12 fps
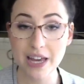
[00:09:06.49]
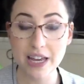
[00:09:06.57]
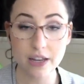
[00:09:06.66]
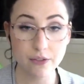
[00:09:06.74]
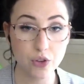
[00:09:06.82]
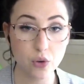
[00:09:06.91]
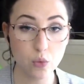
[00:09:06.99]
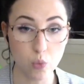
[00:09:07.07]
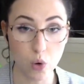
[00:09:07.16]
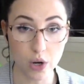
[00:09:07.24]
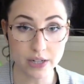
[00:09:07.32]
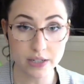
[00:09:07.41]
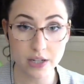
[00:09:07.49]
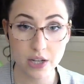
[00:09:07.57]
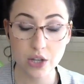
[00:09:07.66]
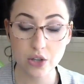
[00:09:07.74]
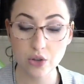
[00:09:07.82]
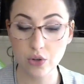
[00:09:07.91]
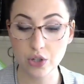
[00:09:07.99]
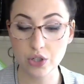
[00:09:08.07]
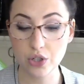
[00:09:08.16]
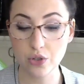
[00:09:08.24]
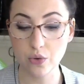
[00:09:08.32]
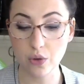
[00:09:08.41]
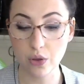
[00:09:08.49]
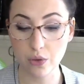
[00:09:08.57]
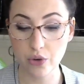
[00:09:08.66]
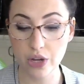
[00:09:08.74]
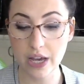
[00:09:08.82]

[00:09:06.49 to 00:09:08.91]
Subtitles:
If you want, you can do 3,